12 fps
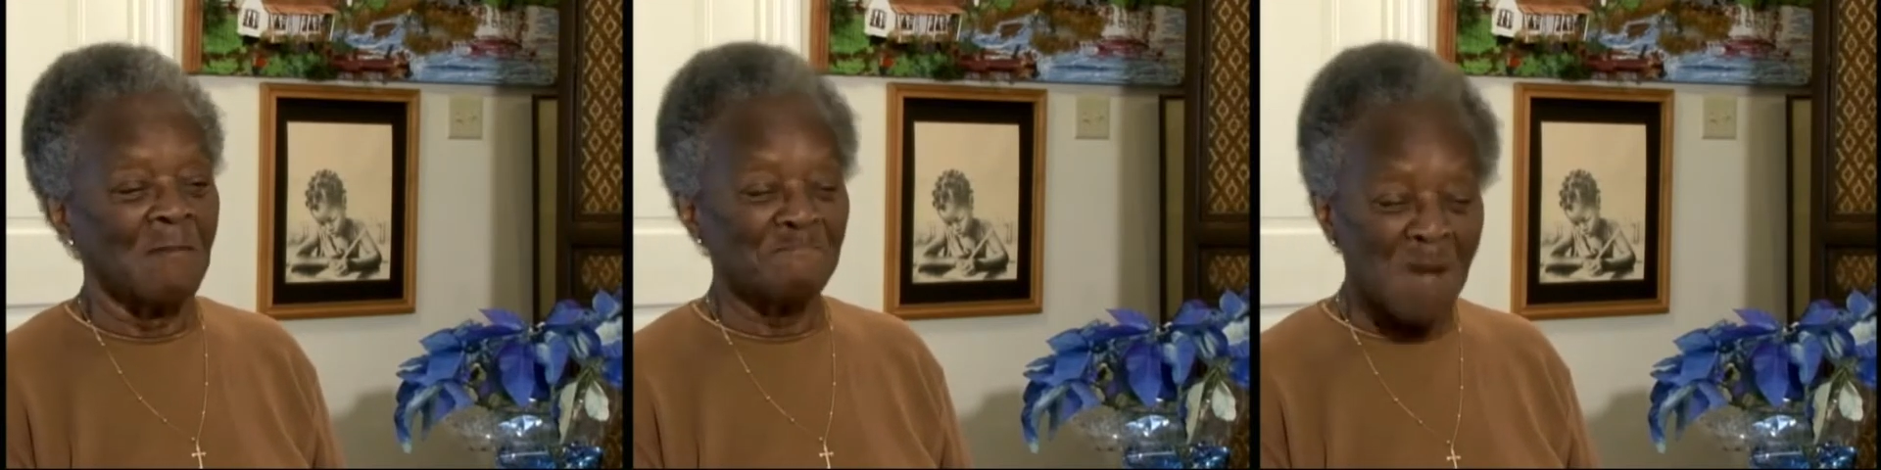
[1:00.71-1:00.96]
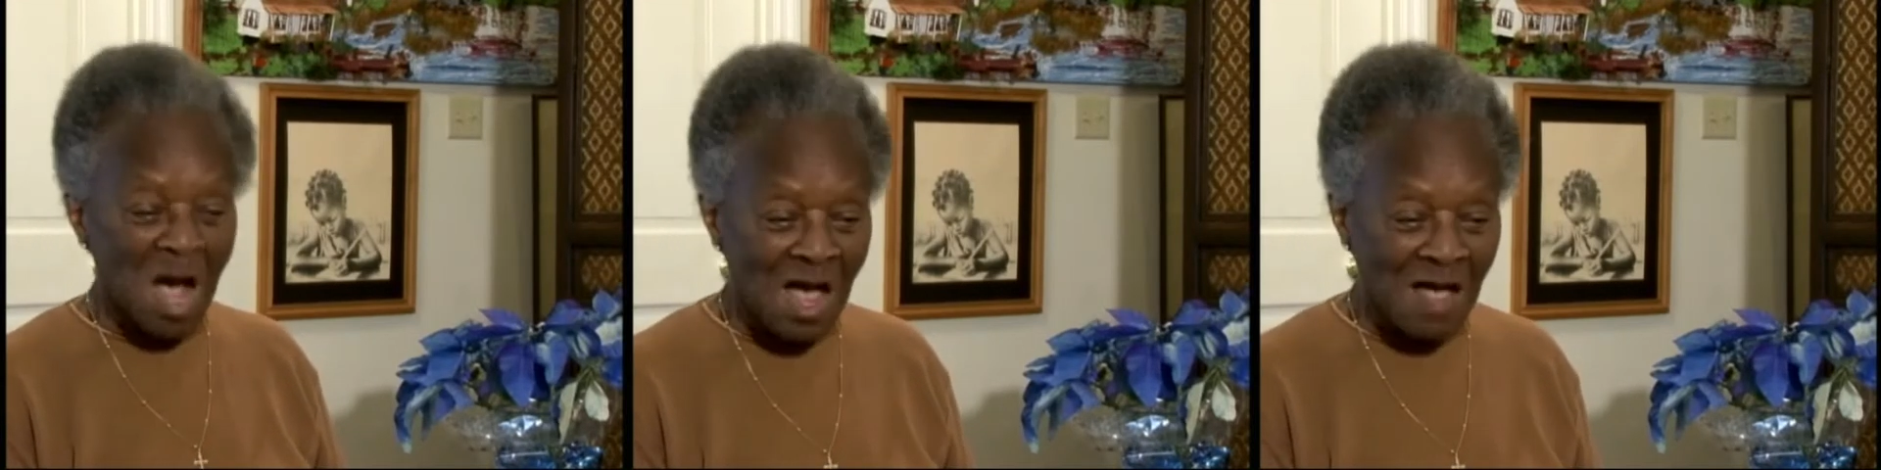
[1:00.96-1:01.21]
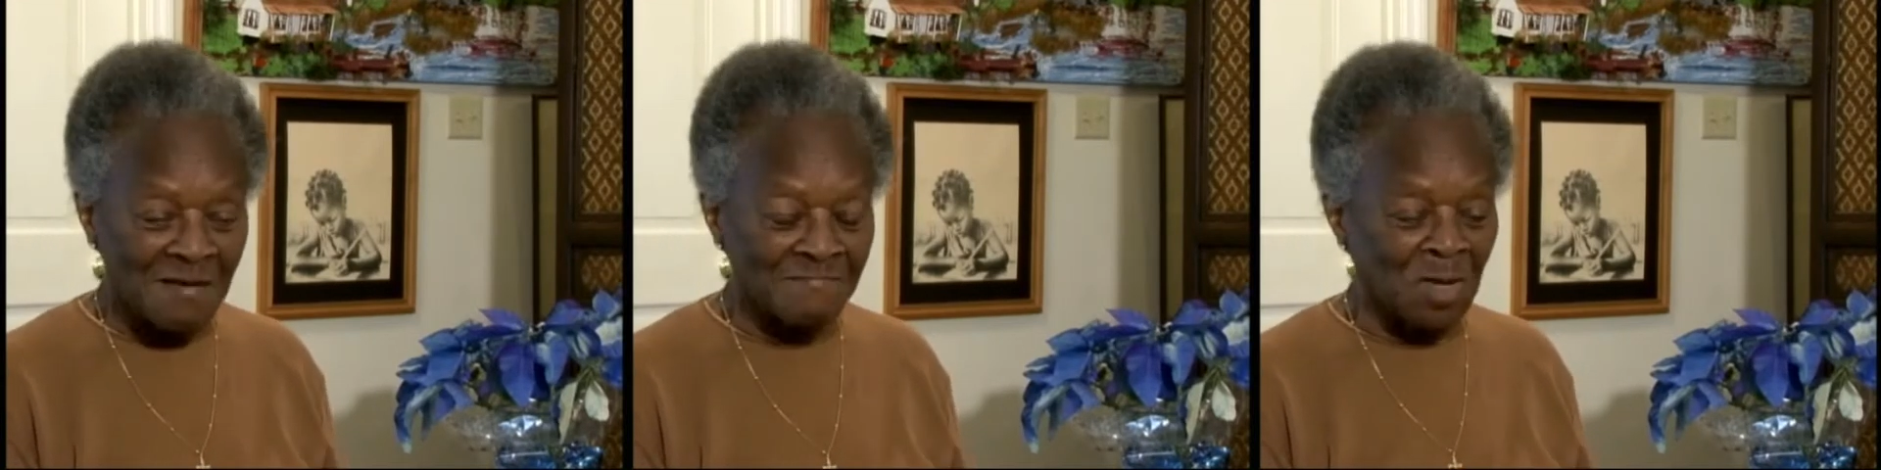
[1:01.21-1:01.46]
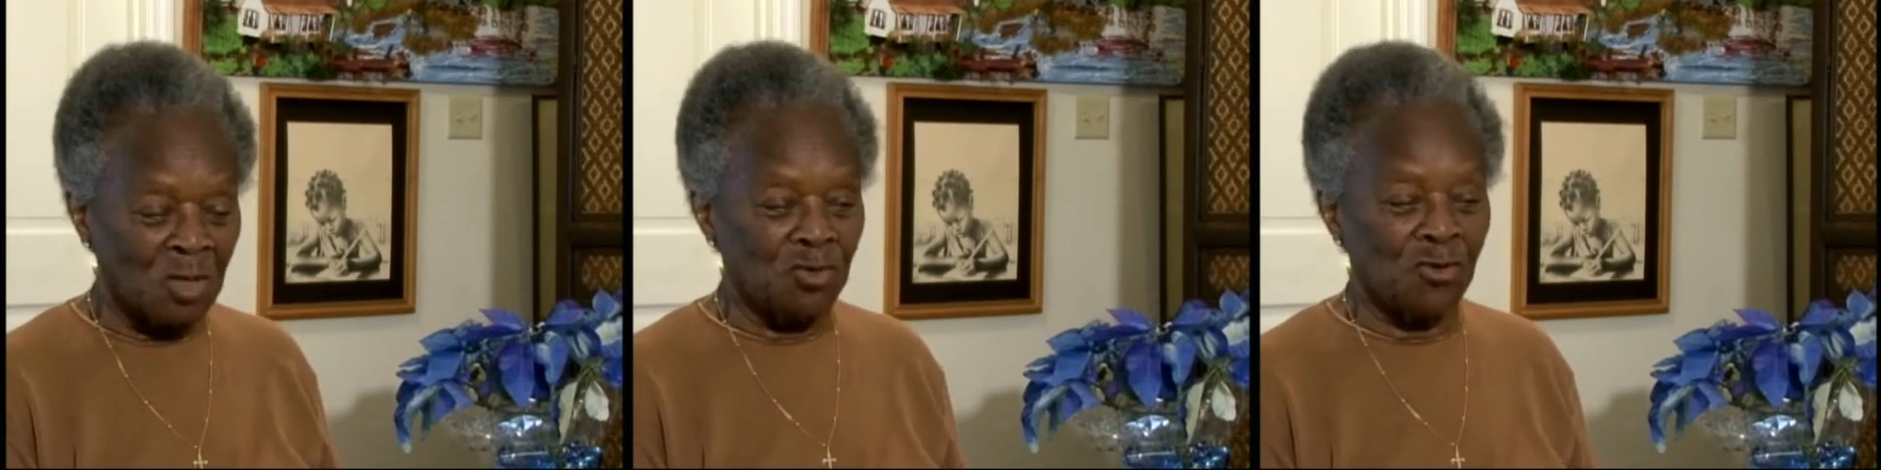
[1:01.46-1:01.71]

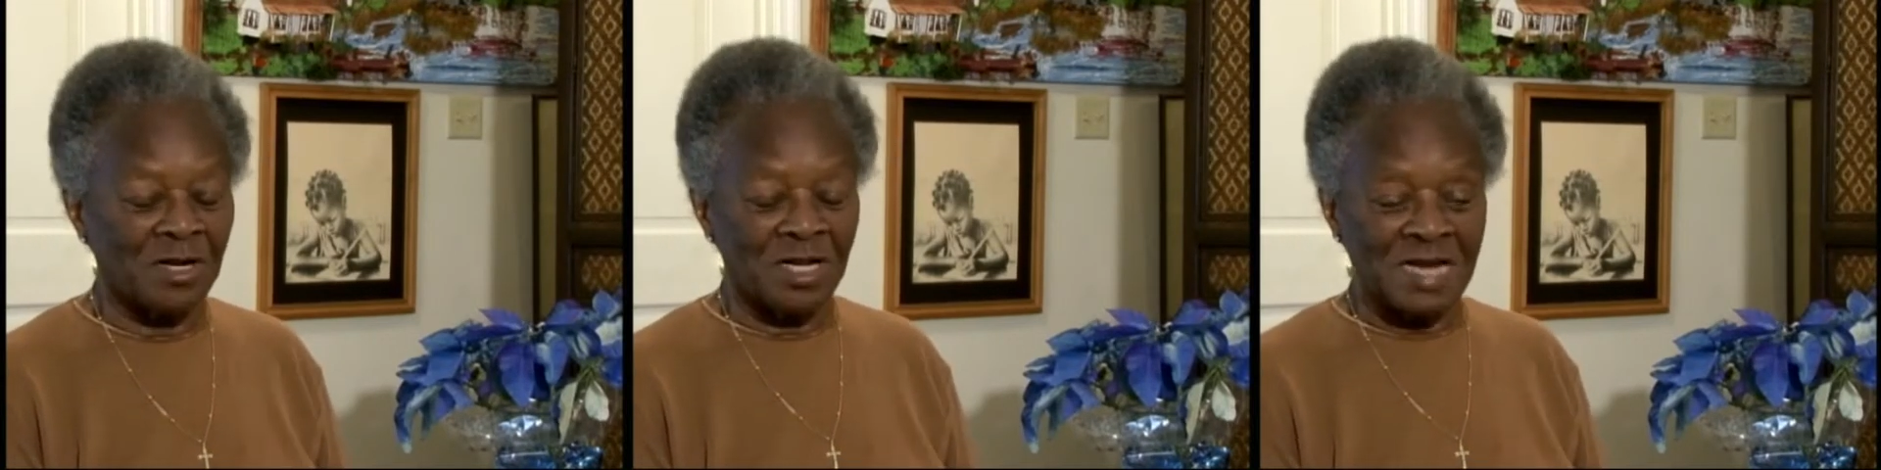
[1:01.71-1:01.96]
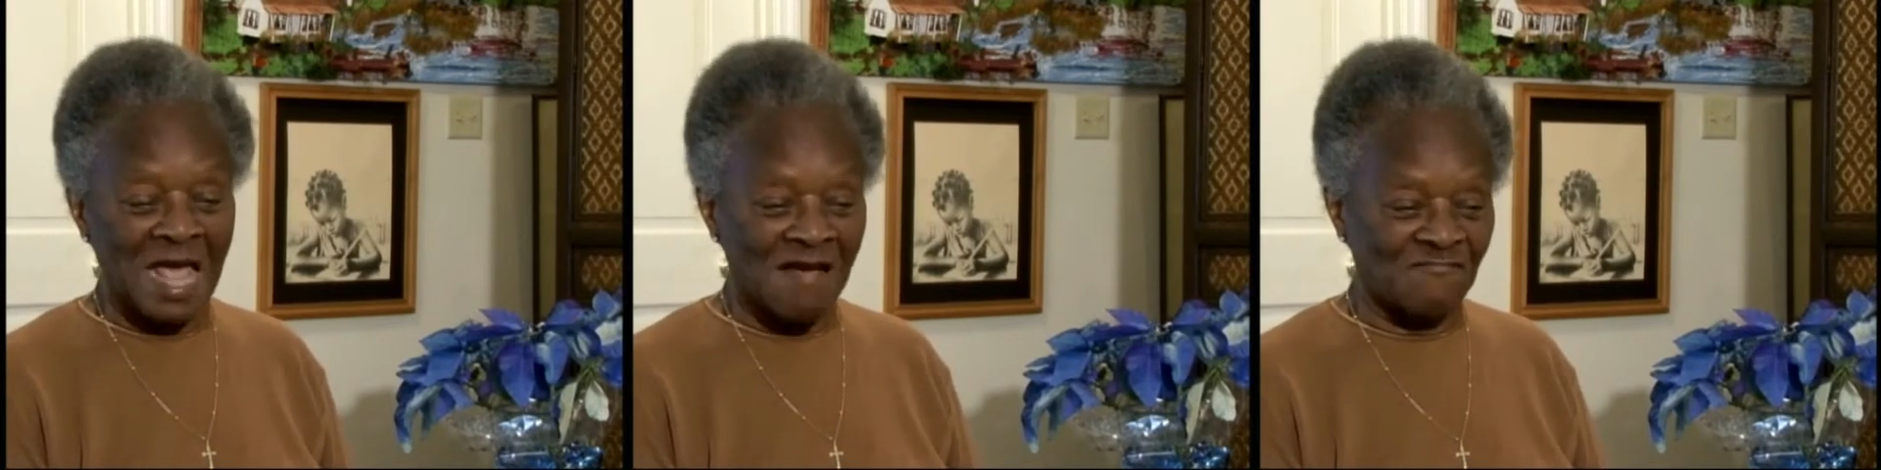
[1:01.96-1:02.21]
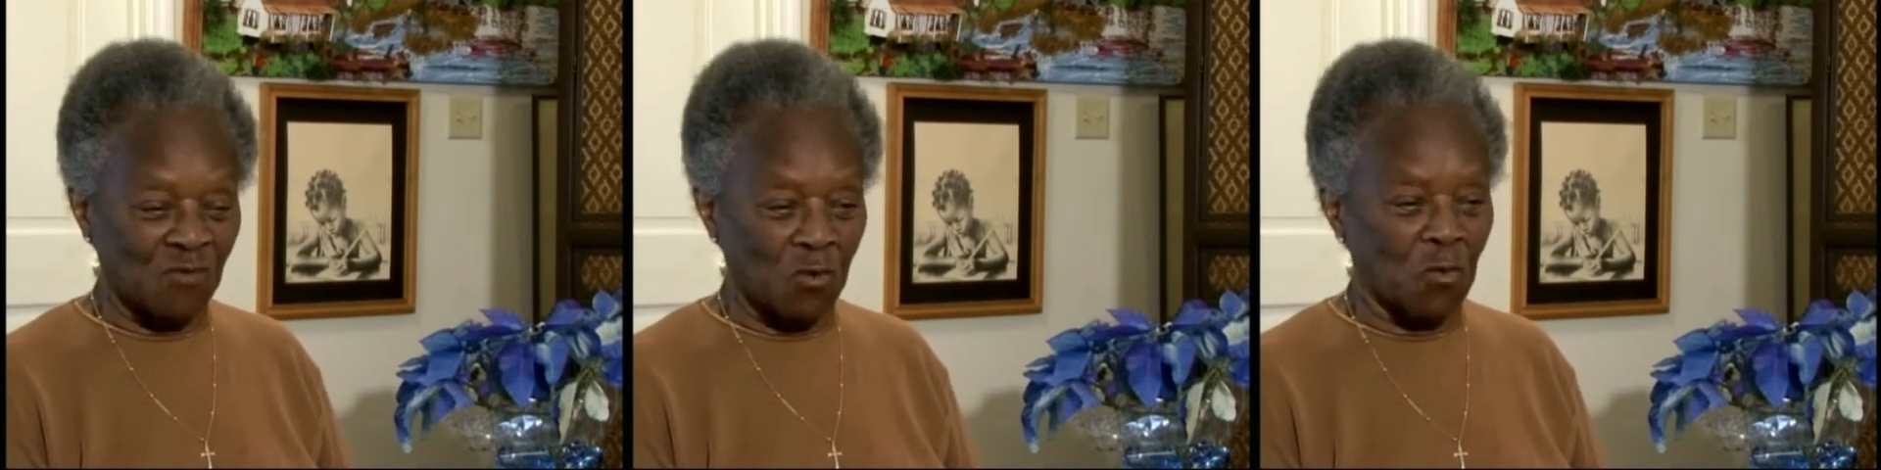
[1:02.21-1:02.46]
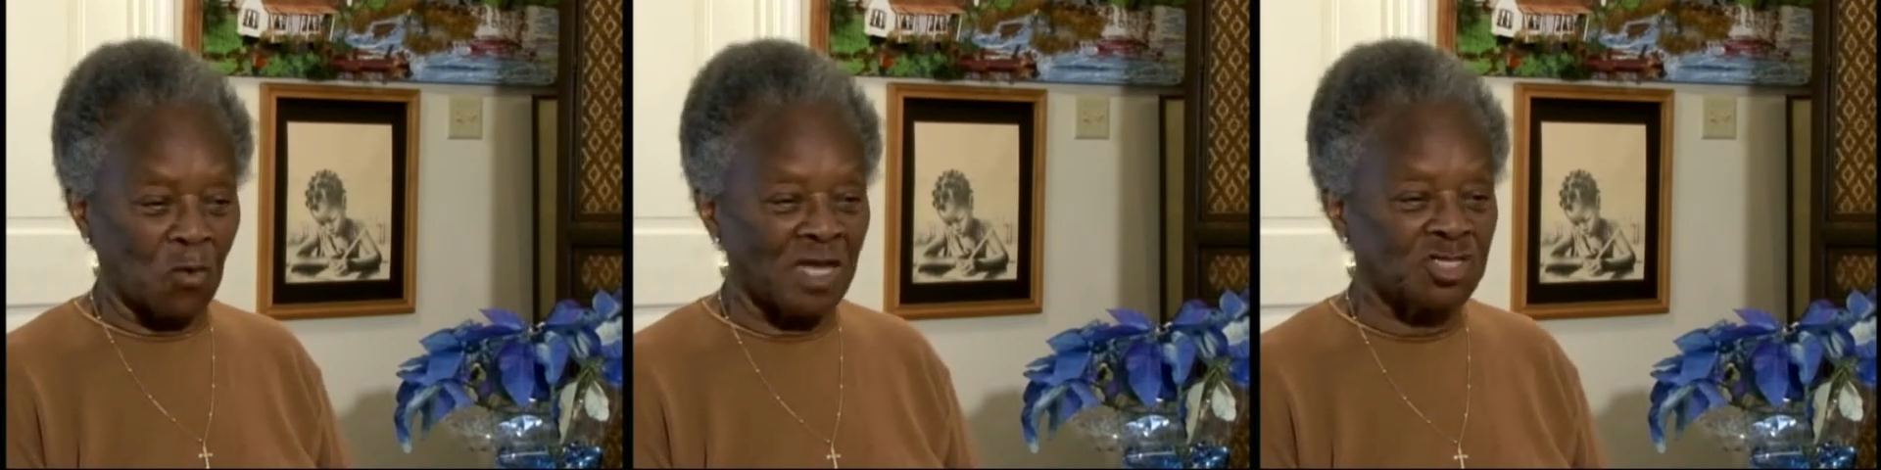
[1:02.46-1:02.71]
"Mom, you didn't have a
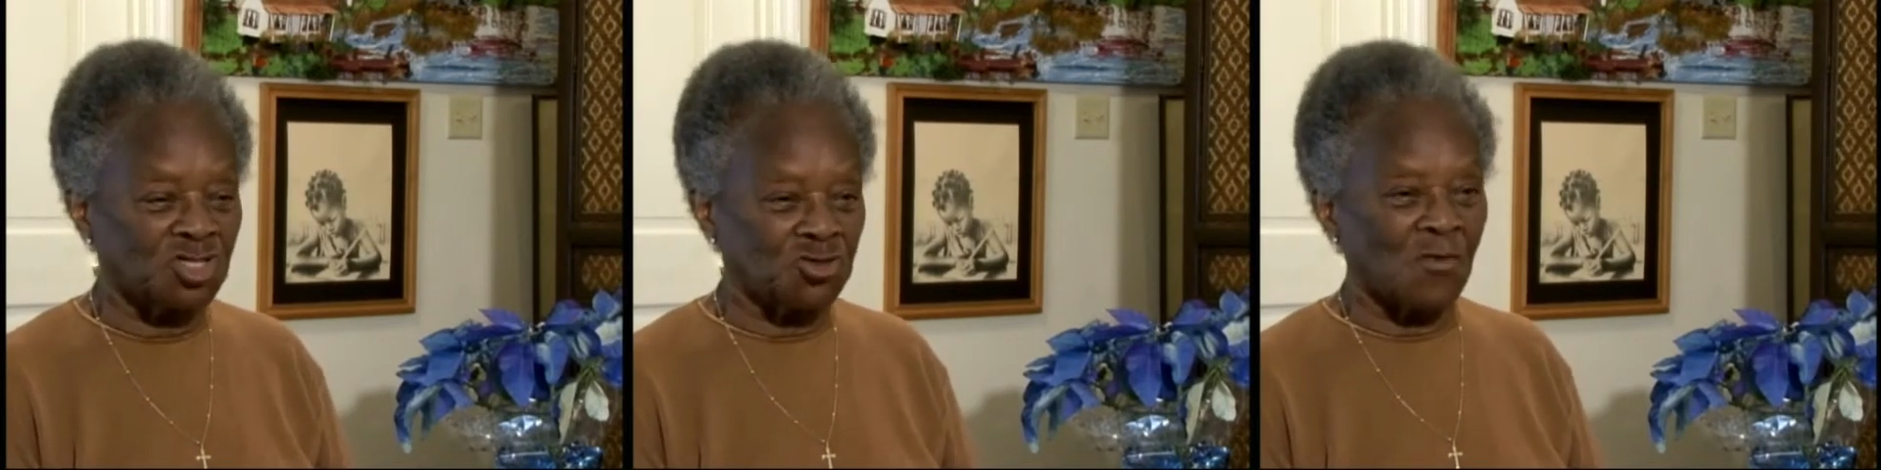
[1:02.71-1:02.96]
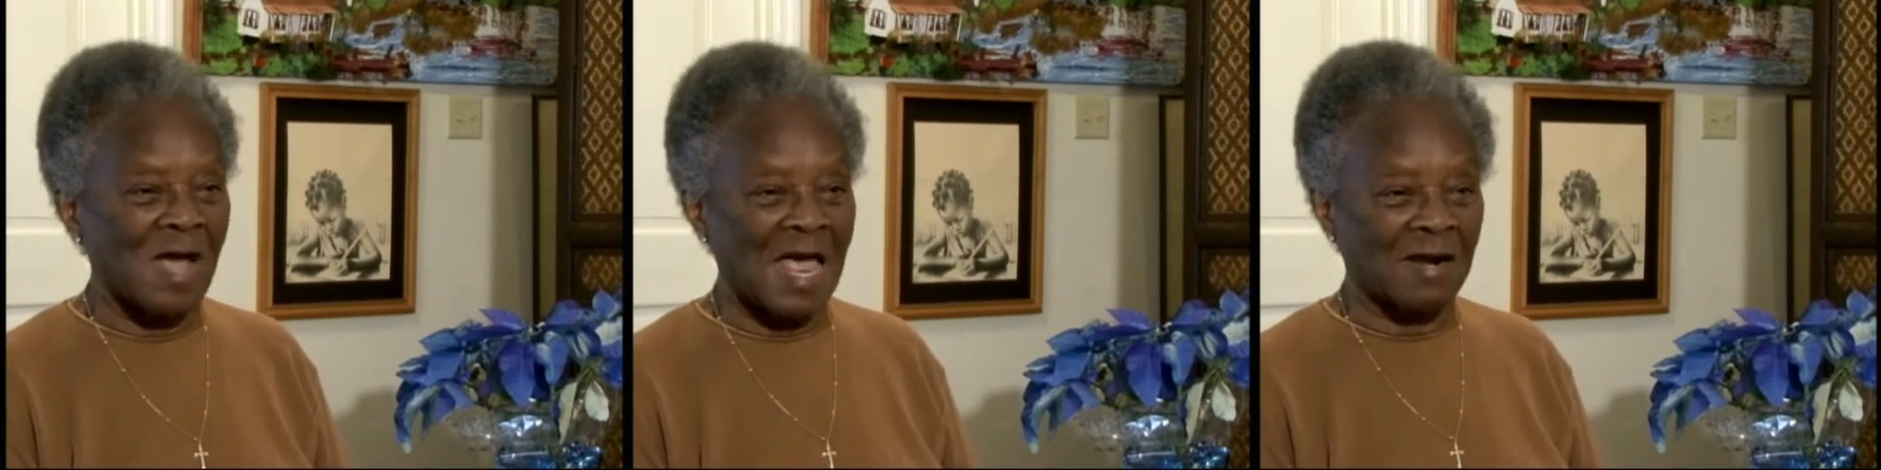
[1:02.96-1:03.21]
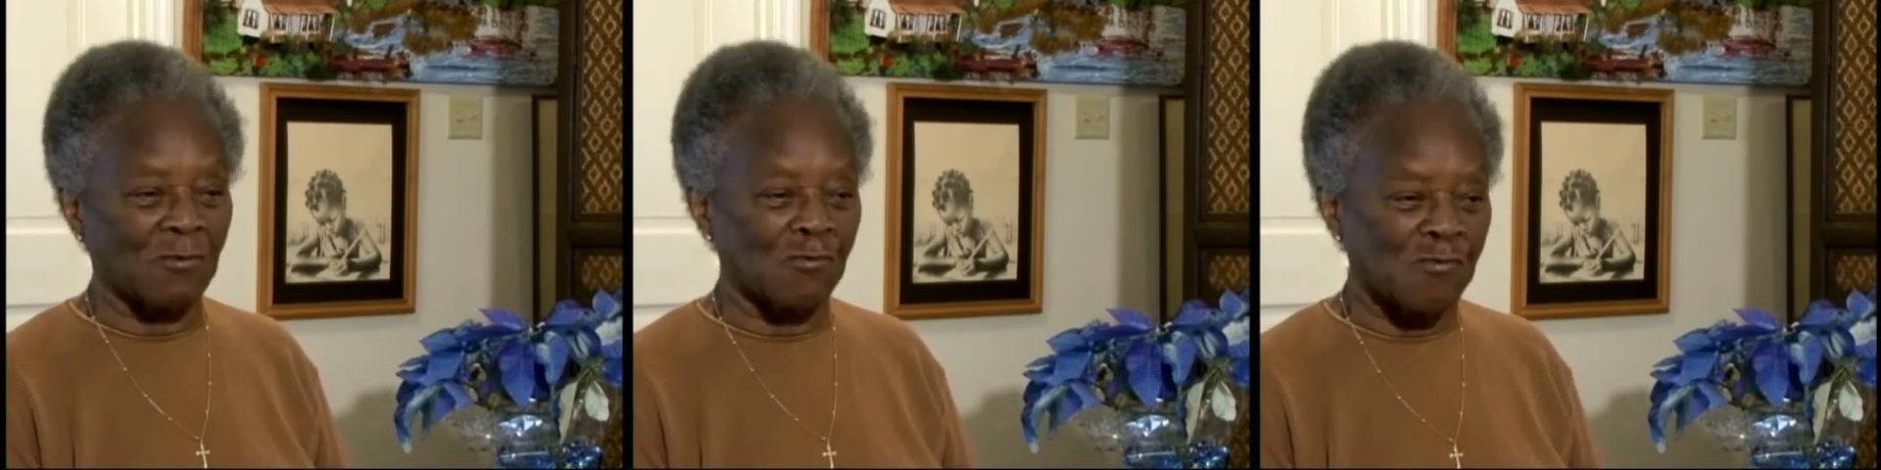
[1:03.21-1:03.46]
witch, you had a